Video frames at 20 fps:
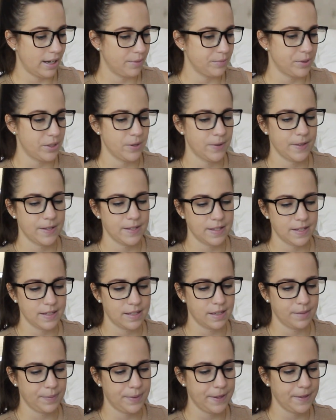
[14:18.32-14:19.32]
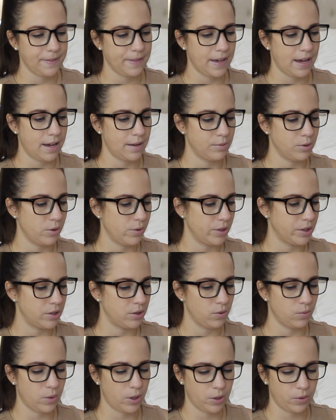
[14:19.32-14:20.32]
So this is something that I'm going
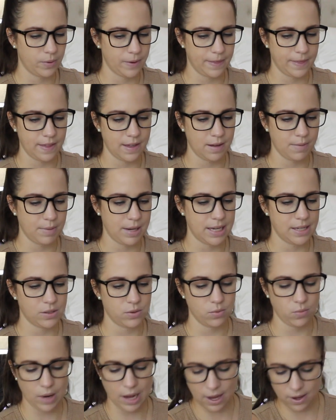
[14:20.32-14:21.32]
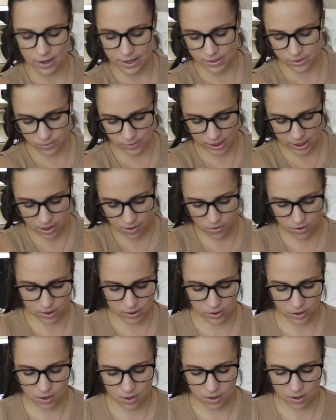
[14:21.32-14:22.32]
to work with them as well as we go
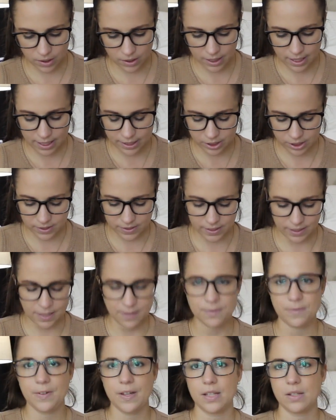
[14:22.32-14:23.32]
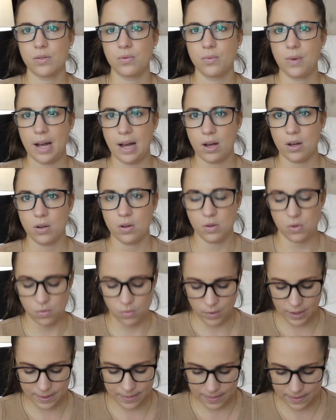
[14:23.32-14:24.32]
along. I just think it fits well
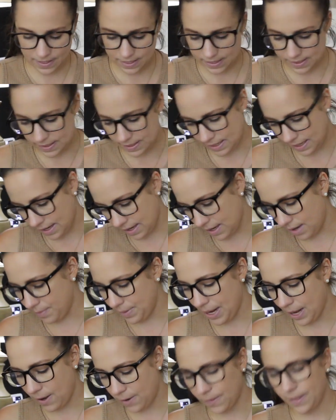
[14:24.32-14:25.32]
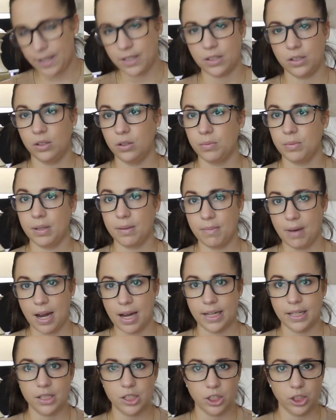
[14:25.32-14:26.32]
with this health and human
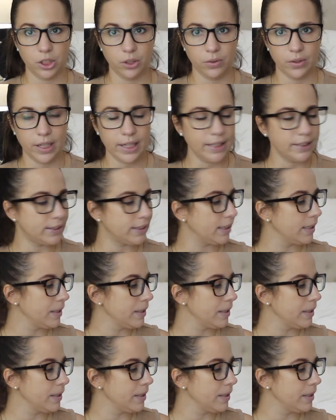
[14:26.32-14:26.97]
mind unit.